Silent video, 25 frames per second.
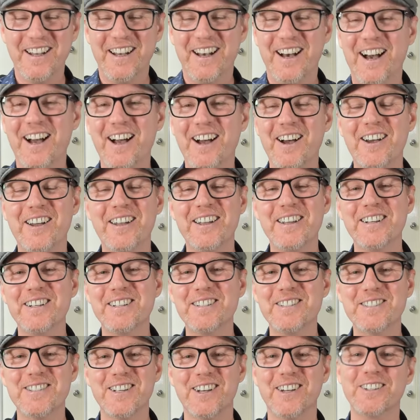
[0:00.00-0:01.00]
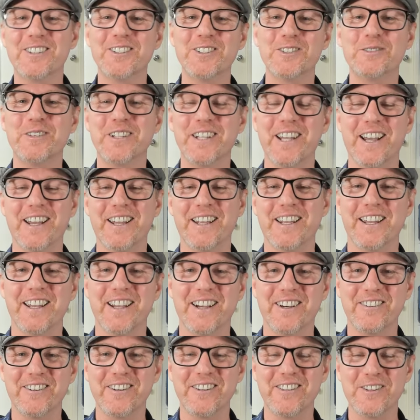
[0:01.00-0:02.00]
Uh, it is so good to be hanging
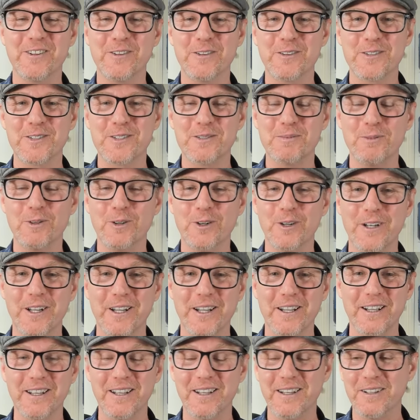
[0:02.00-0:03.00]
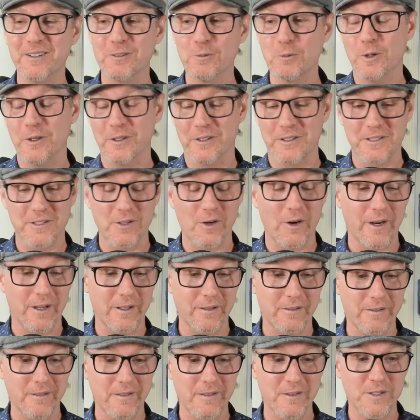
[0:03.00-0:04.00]
out with you this morning. Well,
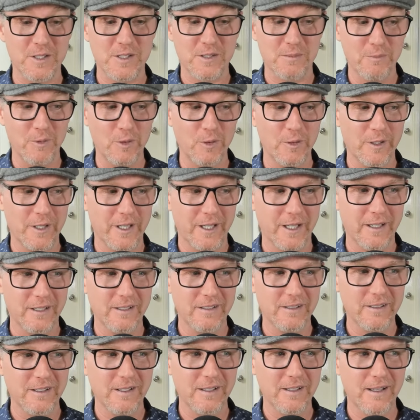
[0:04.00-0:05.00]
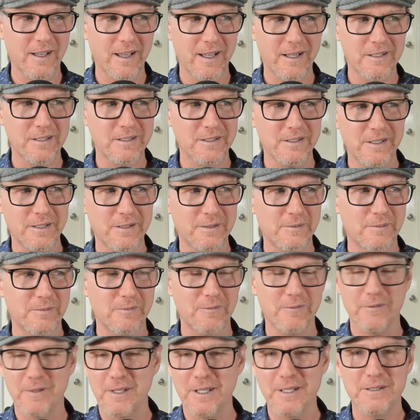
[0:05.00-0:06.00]
sorry, this morning, actually
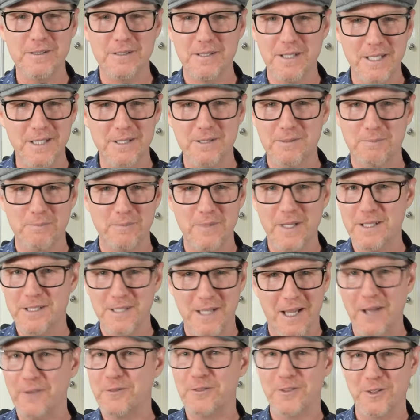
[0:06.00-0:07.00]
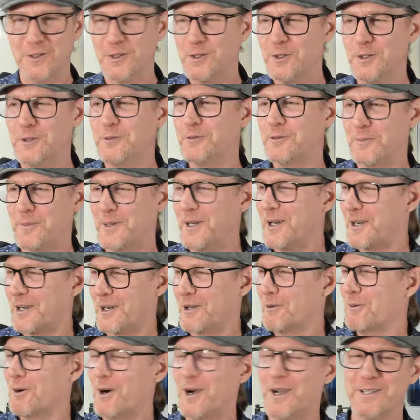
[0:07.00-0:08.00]
it's, it's, it's afternoon for me. I don't
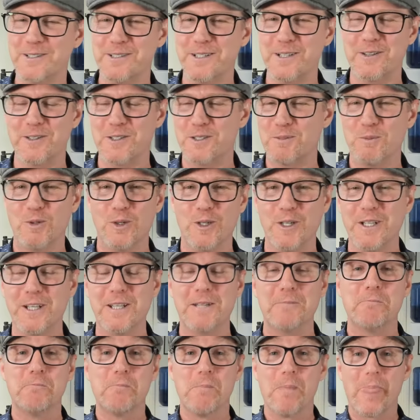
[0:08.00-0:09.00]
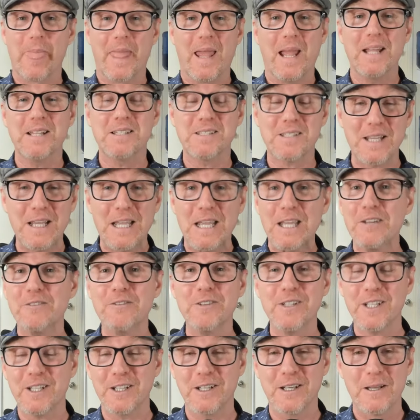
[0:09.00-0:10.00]
know why I said this morning, and it's
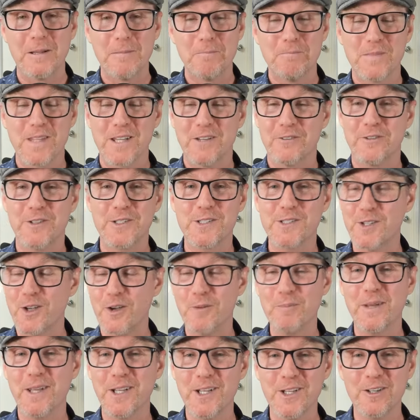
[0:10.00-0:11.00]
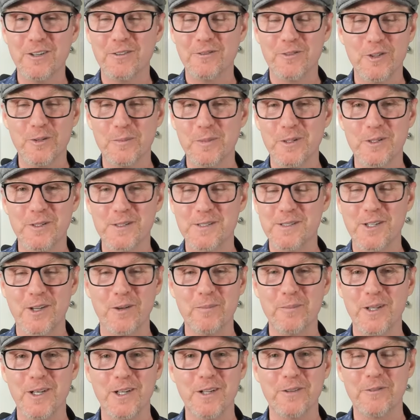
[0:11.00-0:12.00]
evening for so many of you because so
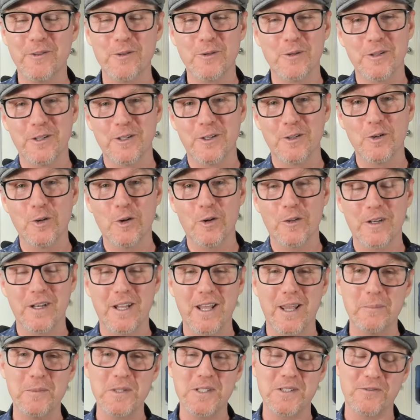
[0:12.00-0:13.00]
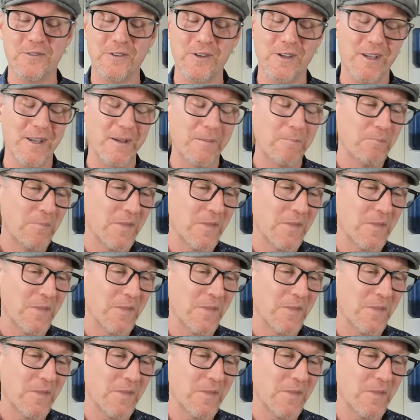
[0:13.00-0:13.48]
many of you are in the Northern Hemisphere,